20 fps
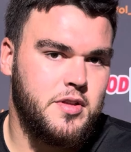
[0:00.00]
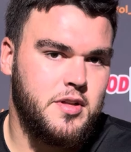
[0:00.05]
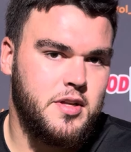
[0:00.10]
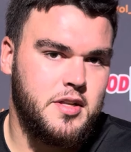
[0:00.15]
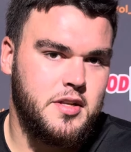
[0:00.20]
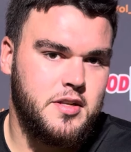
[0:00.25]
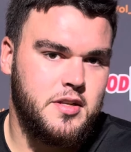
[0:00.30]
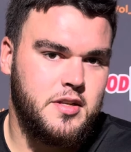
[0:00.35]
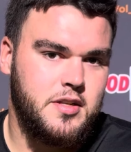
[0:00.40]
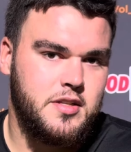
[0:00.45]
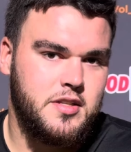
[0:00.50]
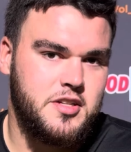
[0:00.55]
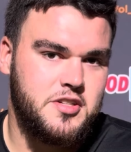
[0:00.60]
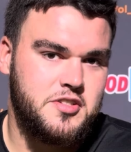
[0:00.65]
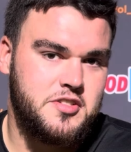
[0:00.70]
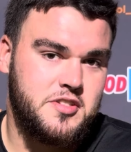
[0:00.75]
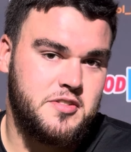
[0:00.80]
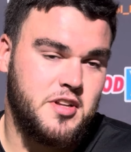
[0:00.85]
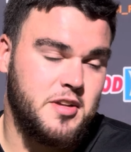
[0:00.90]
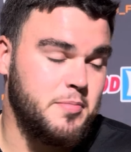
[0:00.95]
And
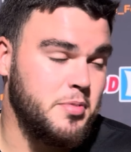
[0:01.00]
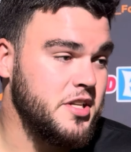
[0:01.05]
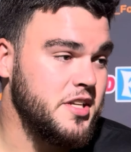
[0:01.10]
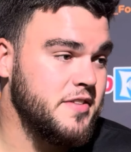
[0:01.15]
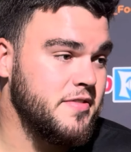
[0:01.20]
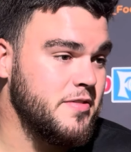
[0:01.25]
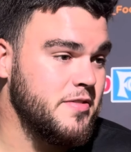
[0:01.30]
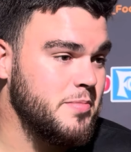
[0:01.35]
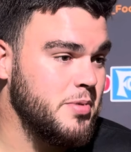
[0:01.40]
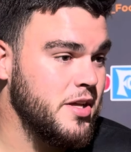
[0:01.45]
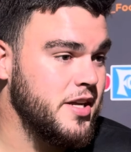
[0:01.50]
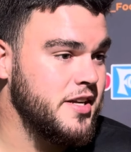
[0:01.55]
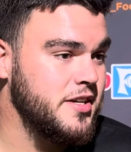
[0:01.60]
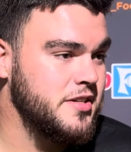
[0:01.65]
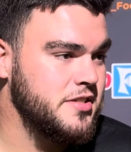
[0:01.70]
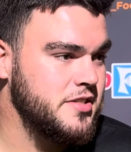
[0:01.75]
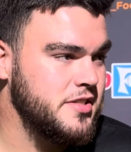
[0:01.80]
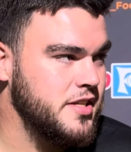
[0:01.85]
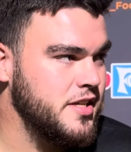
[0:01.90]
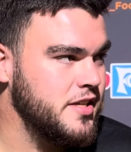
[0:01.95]
there's completely different
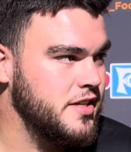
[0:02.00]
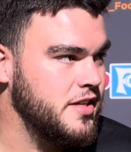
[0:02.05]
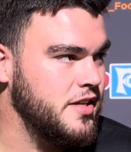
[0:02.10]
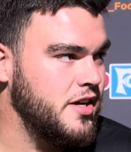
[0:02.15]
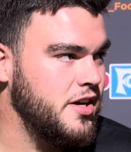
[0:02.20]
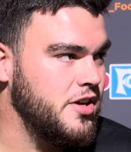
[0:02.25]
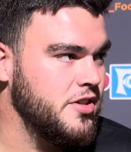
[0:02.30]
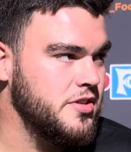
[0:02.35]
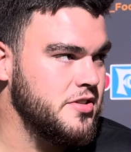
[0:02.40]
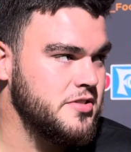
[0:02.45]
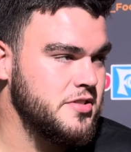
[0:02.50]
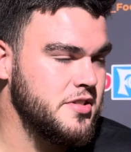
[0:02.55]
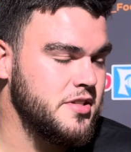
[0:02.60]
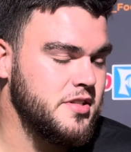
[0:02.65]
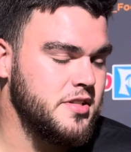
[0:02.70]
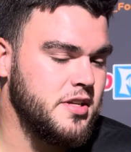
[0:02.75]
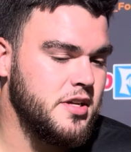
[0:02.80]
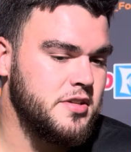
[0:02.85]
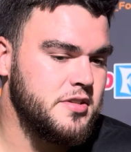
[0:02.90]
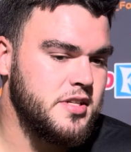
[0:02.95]
players at all those
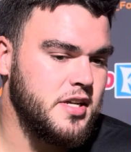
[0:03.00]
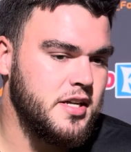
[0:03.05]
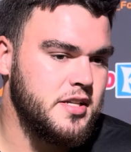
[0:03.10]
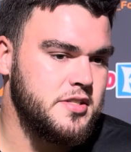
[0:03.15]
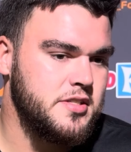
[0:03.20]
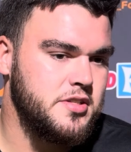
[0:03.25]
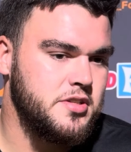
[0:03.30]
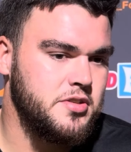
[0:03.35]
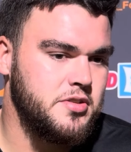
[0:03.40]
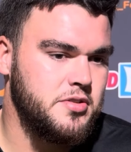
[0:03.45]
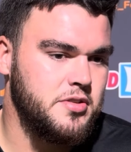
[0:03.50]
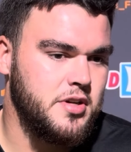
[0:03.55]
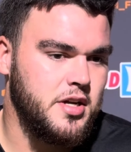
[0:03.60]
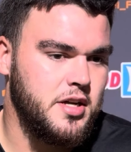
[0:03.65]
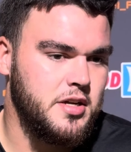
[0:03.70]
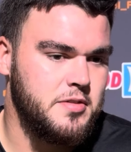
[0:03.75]
on the other side, too.